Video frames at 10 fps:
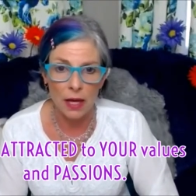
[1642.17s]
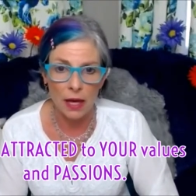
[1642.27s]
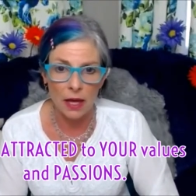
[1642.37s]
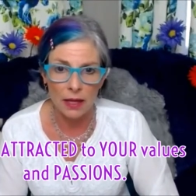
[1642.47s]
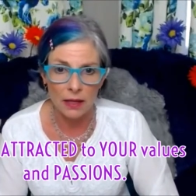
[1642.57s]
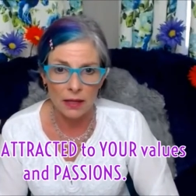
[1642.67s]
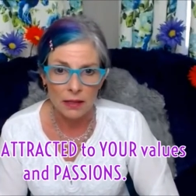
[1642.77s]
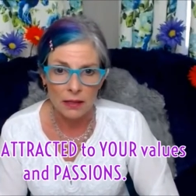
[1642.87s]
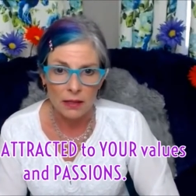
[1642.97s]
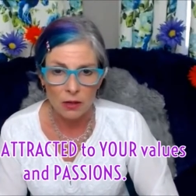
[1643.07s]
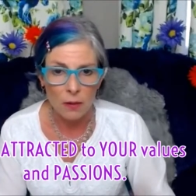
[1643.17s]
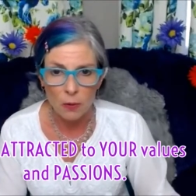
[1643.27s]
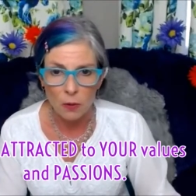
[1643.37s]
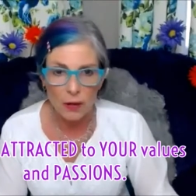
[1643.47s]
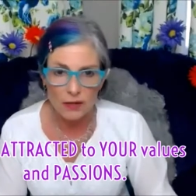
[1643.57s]
And a
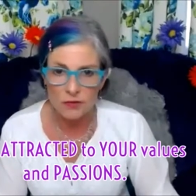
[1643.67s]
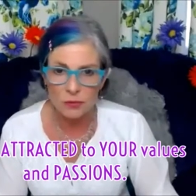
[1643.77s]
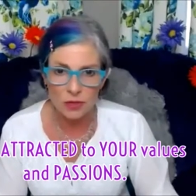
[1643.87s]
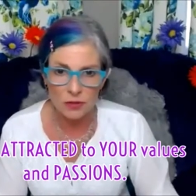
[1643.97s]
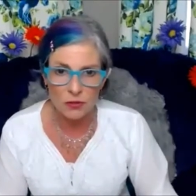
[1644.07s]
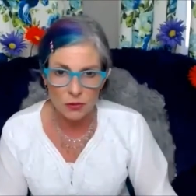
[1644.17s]
couple ways you can